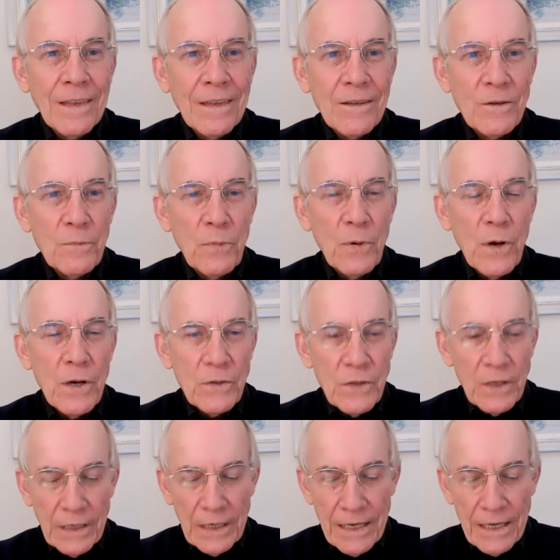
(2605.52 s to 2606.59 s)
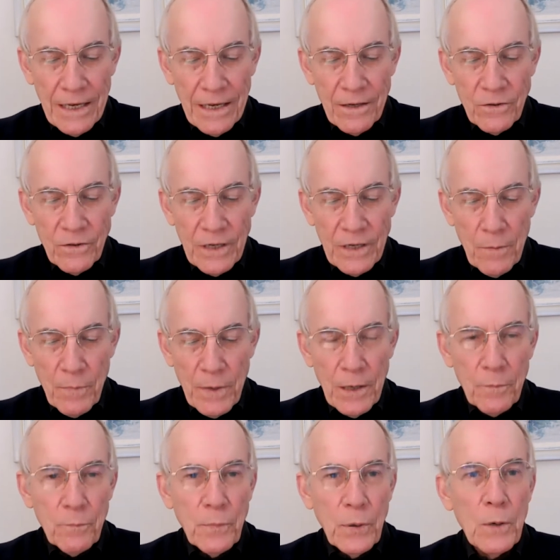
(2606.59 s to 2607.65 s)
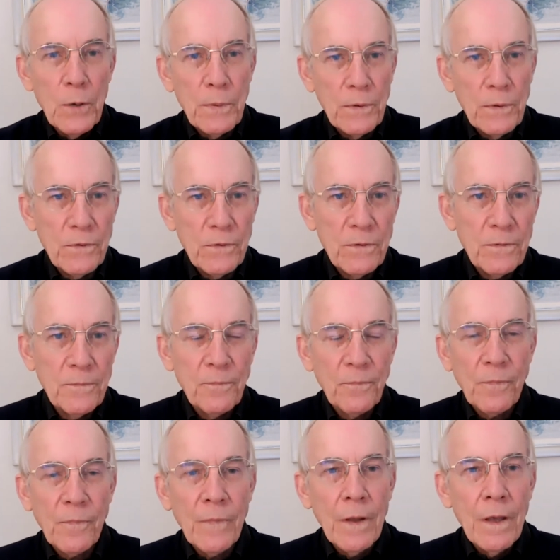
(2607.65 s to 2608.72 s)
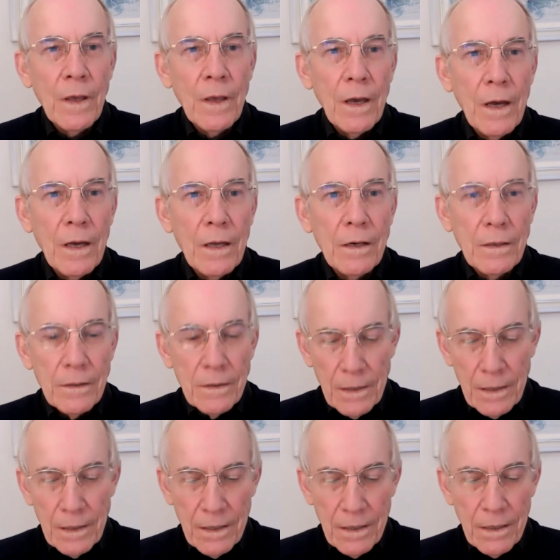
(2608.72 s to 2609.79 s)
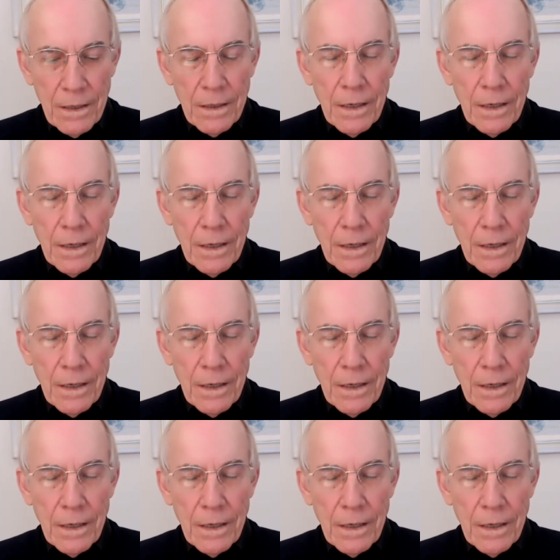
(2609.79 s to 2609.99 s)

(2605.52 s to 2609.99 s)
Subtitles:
surprisingly, is about purpose. And the